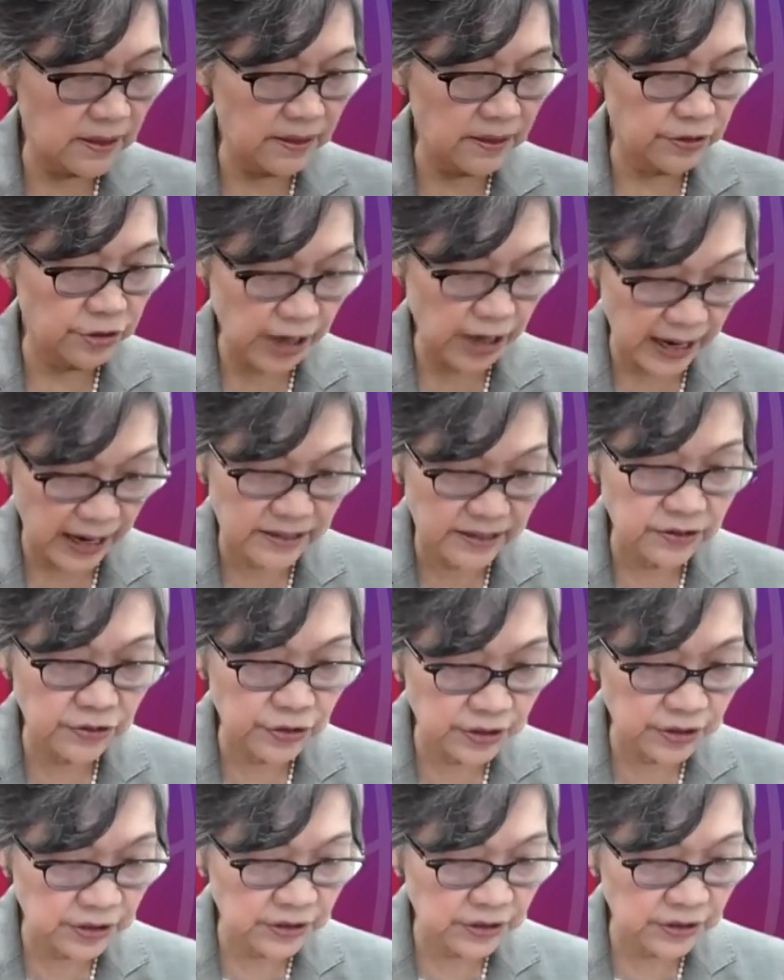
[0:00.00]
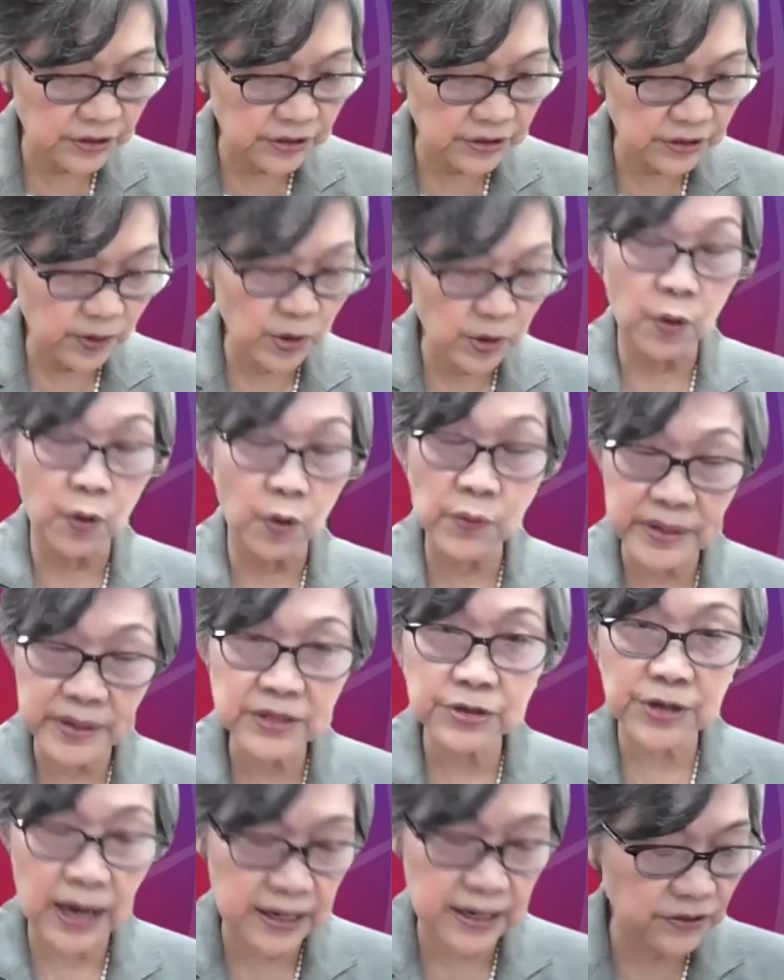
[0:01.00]
challenges, growing
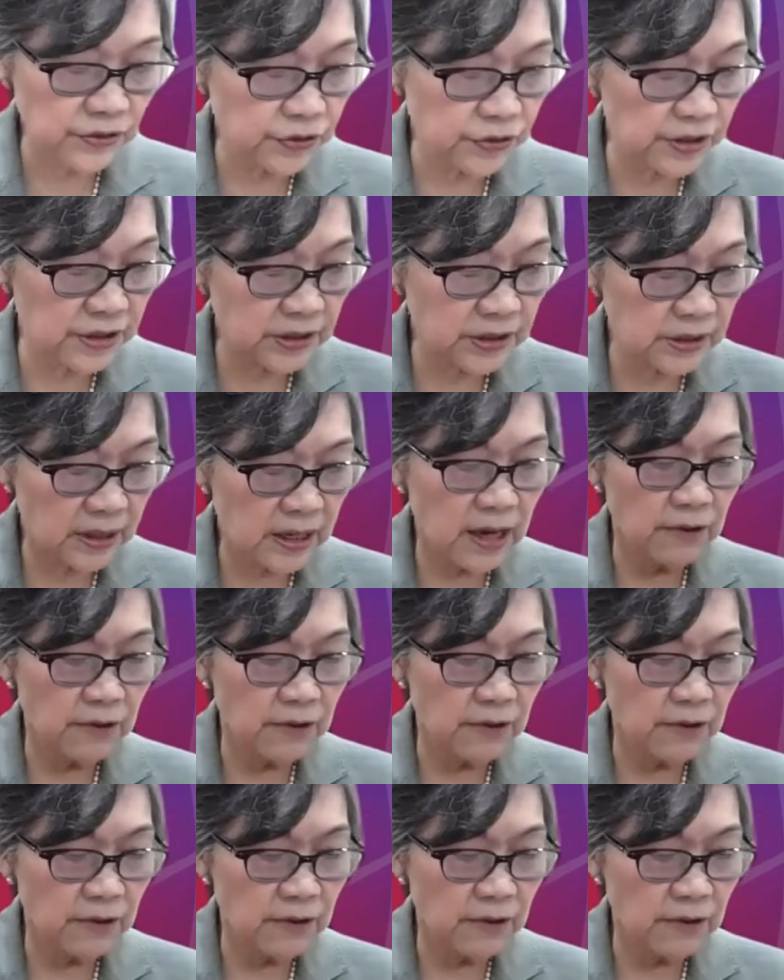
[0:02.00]
challenges,